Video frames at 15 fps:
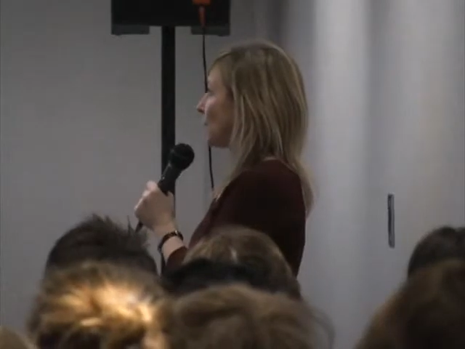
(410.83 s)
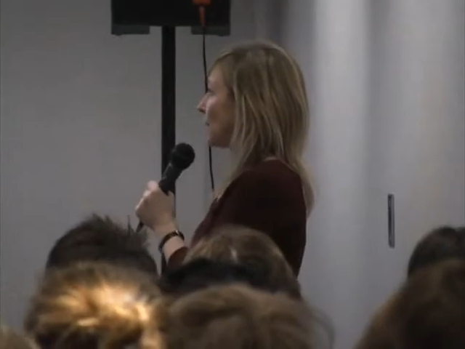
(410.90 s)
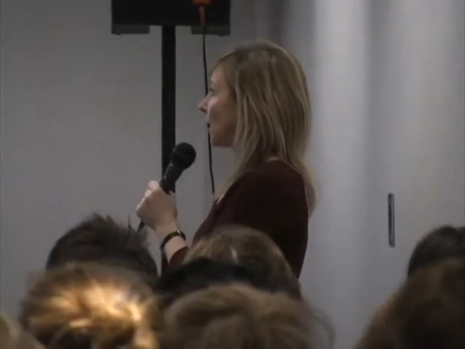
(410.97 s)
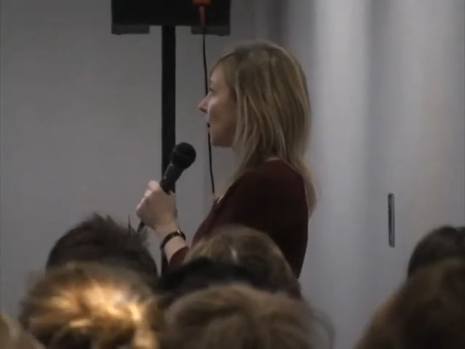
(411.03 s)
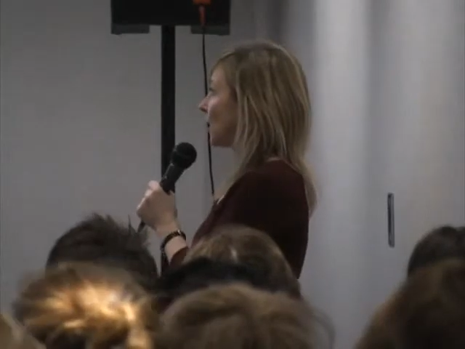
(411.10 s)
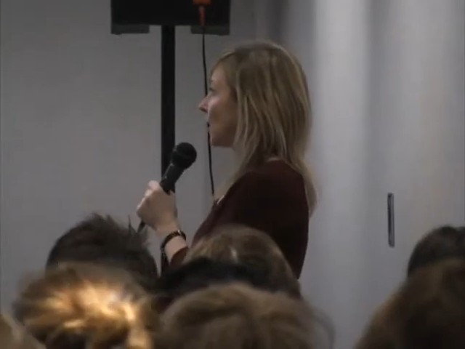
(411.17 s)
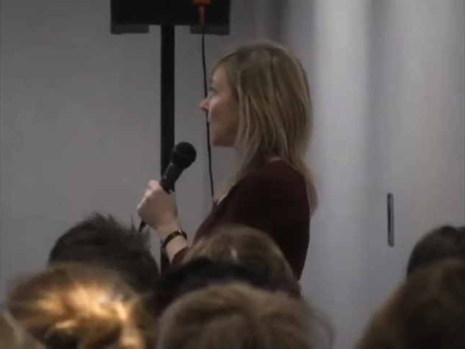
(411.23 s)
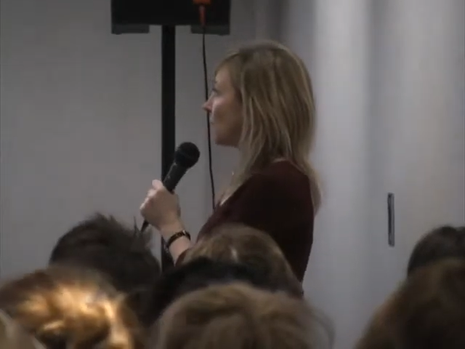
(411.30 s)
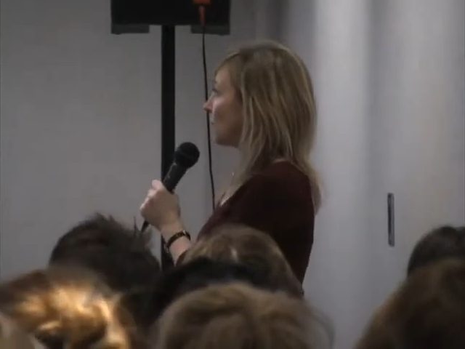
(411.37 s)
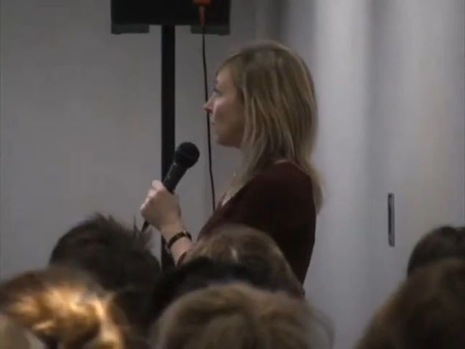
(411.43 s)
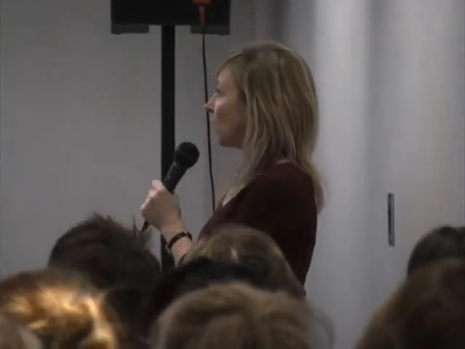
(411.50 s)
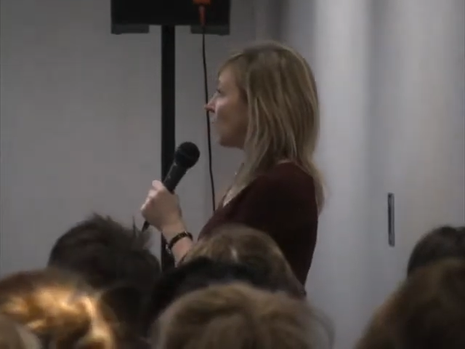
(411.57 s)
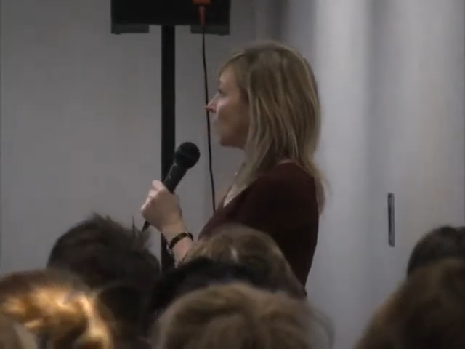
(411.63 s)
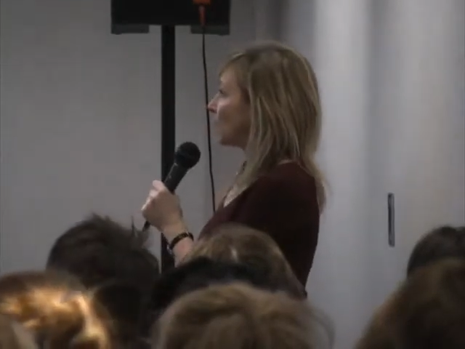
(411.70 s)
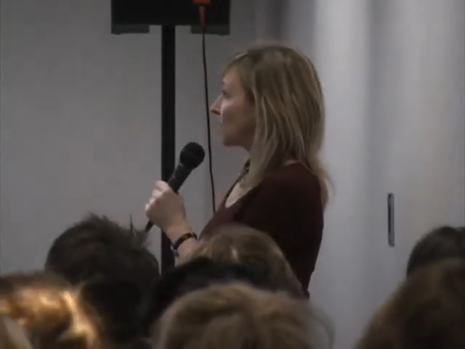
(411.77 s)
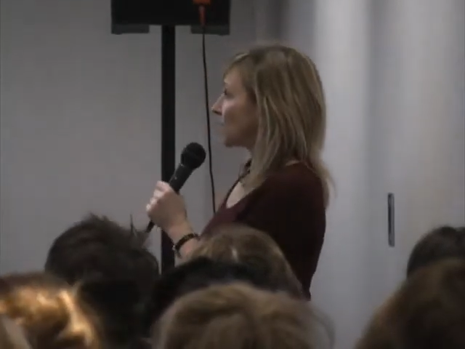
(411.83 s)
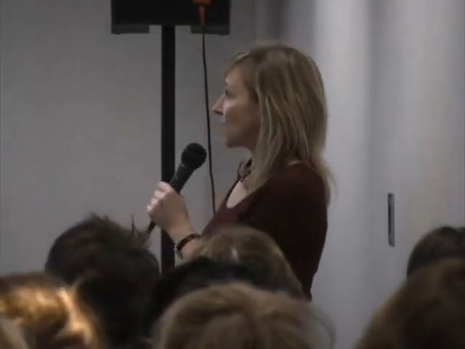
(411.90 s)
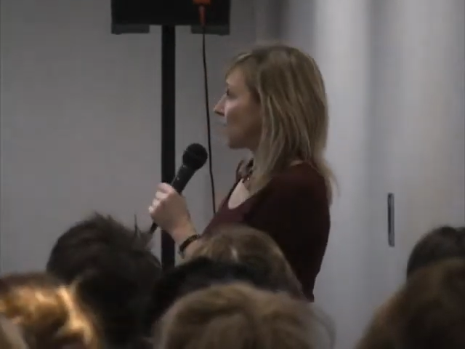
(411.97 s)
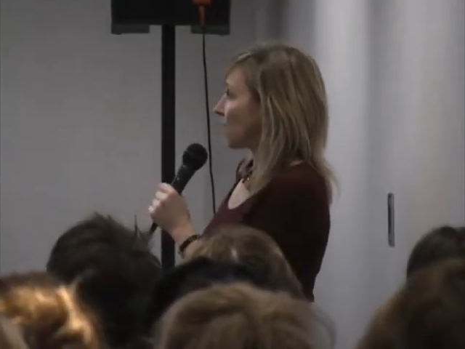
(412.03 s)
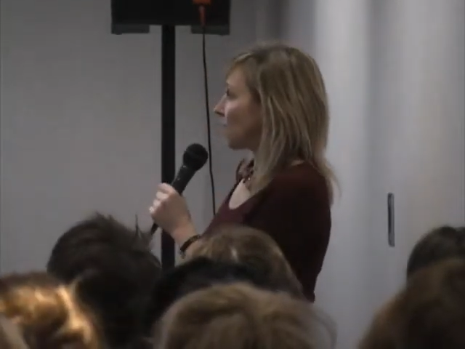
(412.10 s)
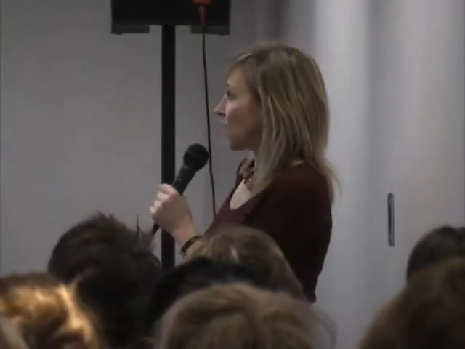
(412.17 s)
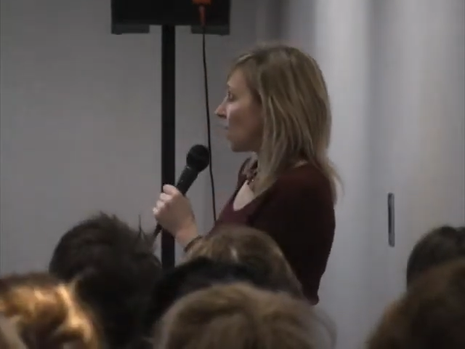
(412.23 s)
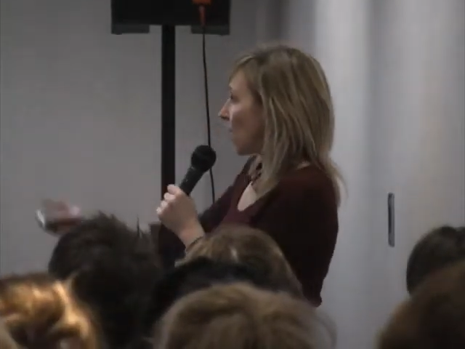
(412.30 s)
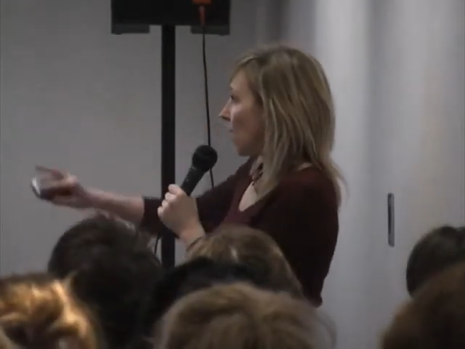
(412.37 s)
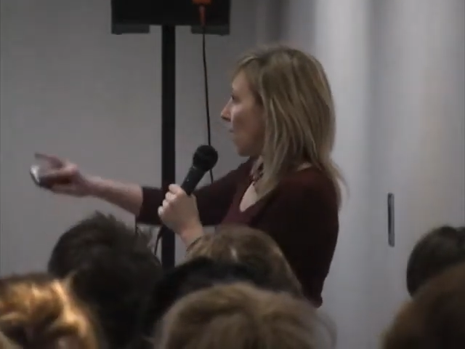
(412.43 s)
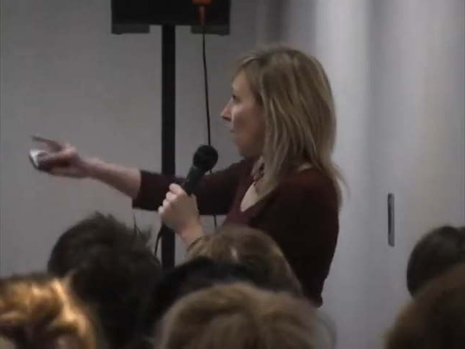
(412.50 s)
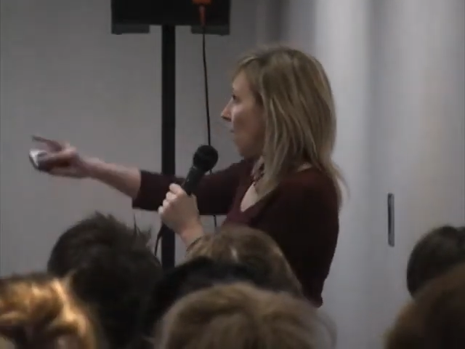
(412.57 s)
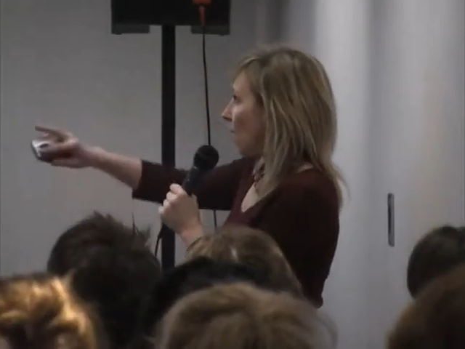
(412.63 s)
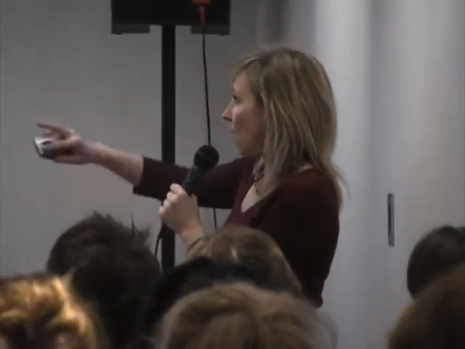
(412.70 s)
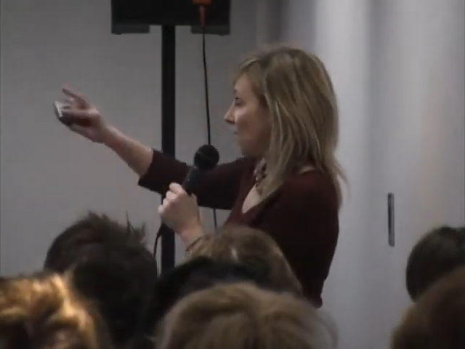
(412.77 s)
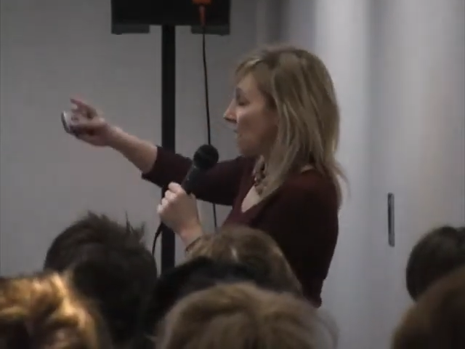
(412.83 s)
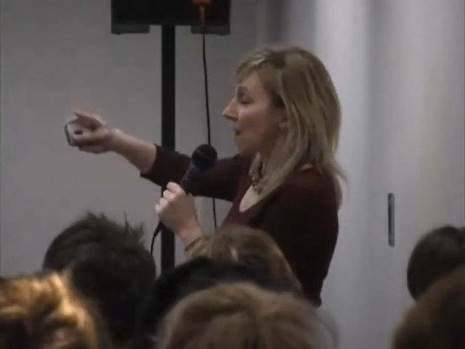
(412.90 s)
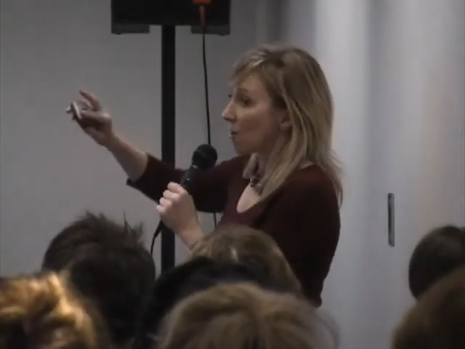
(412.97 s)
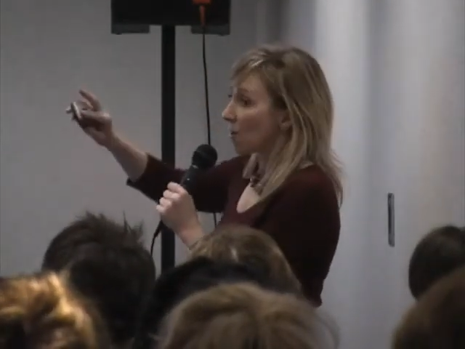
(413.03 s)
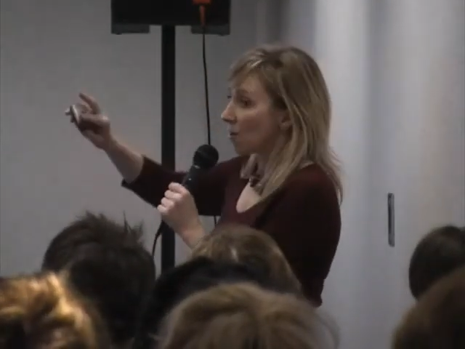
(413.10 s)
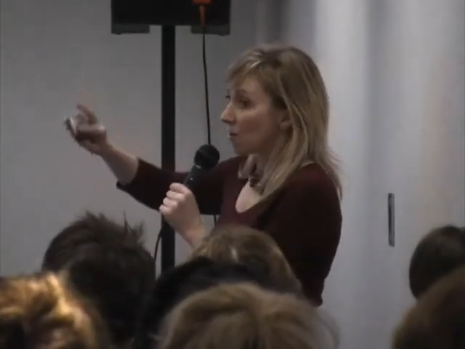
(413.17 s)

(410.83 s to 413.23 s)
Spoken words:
and plot it. The